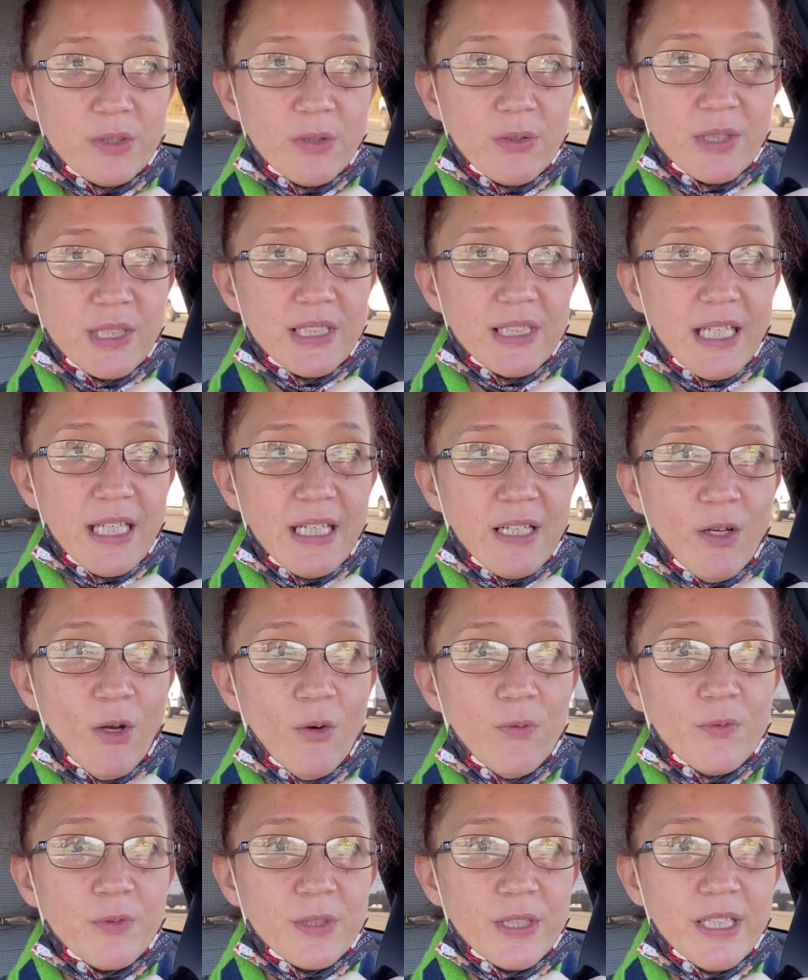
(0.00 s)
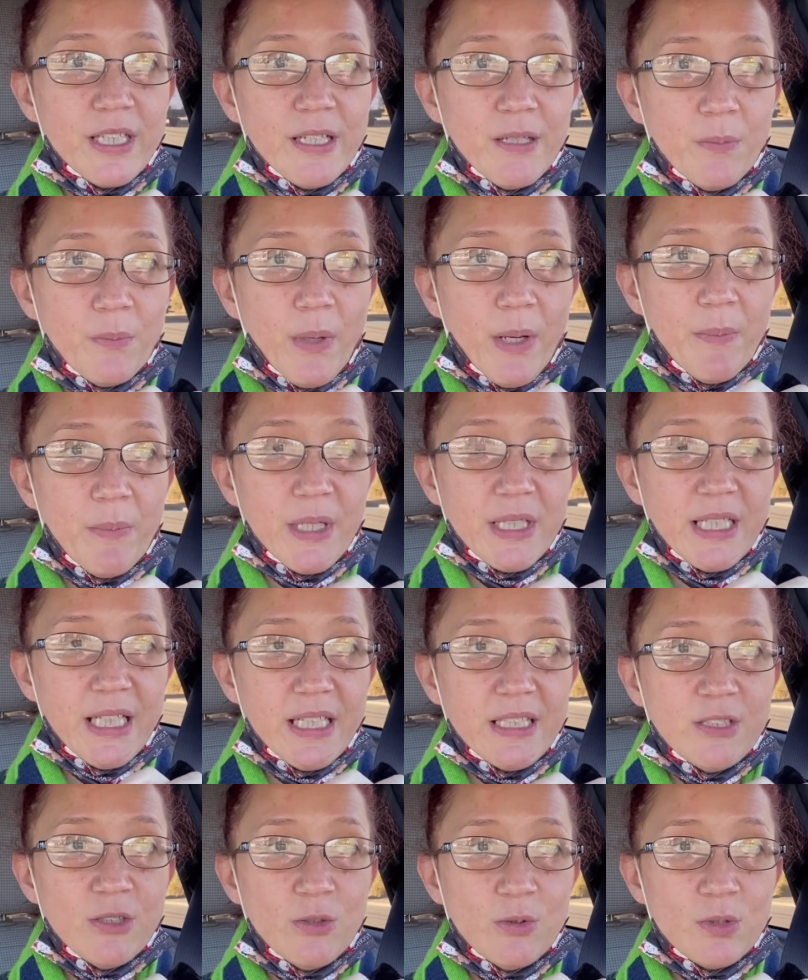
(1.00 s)
that they can hopefully get them by Monday and
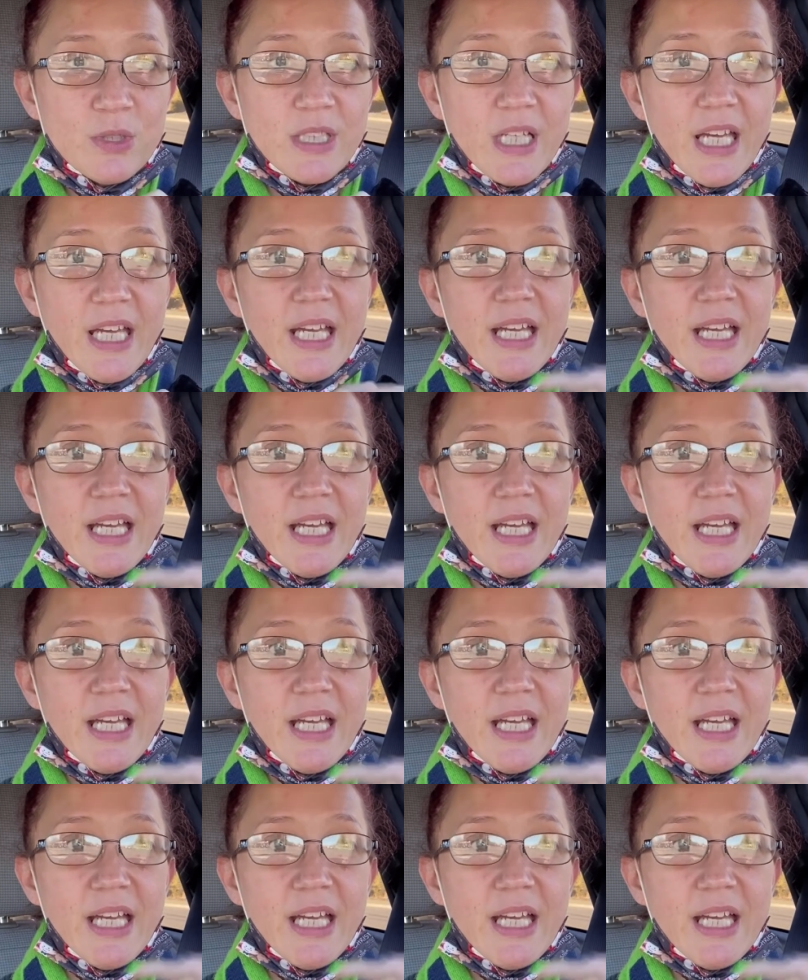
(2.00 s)
Tuesday.